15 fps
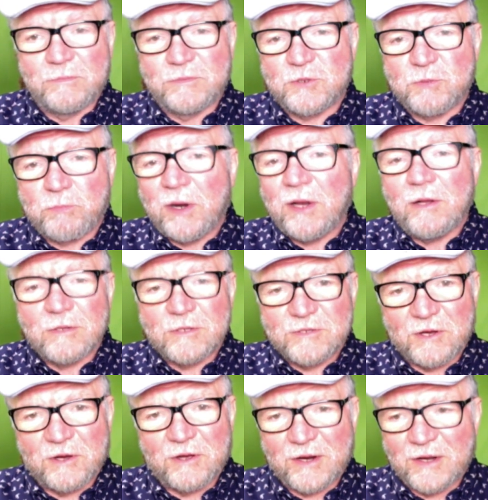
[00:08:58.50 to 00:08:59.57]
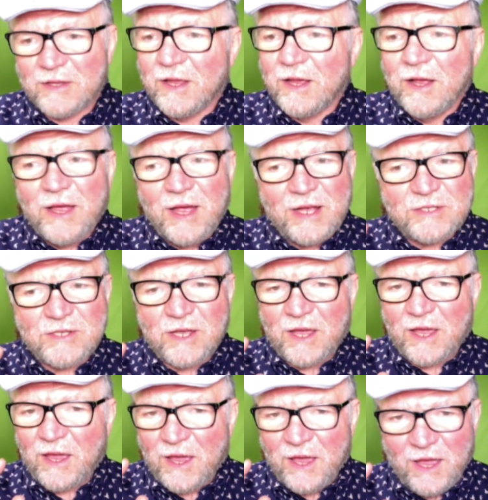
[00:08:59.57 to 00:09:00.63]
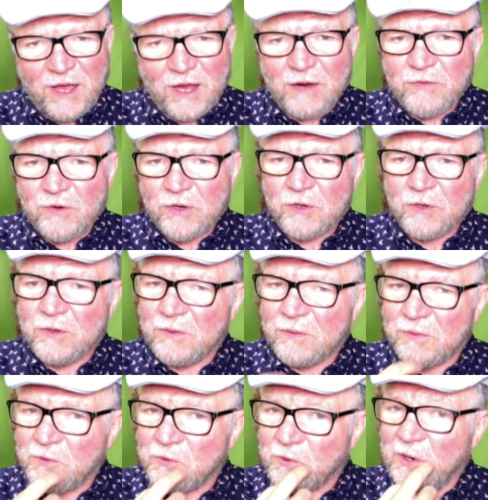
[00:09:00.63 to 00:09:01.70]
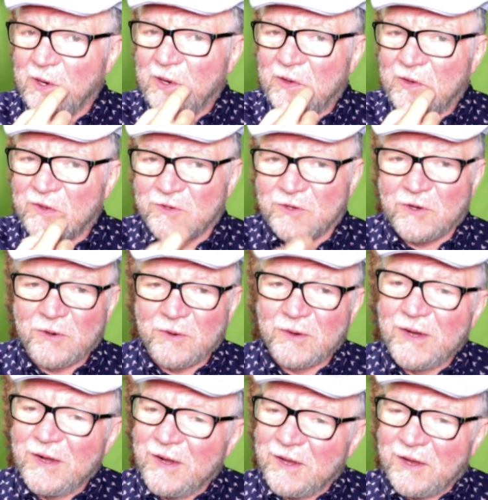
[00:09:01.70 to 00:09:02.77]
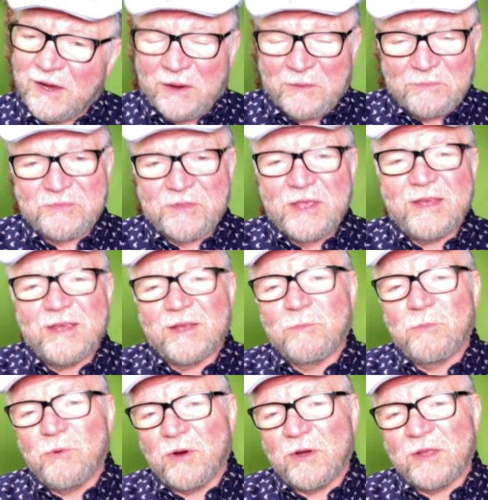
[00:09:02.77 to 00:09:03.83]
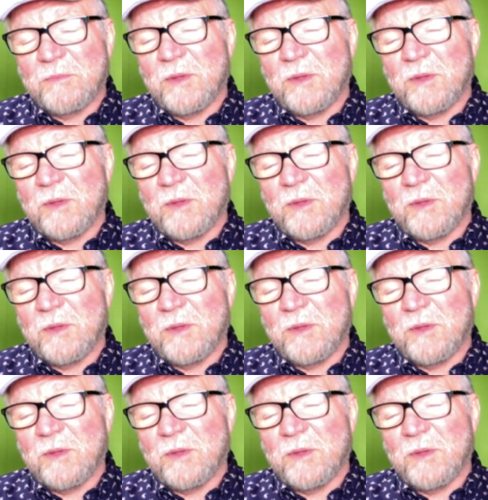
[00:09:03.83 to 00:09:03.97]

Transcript: sprinkles on it. That's a heck of a good trade. So I'm thinking, boy,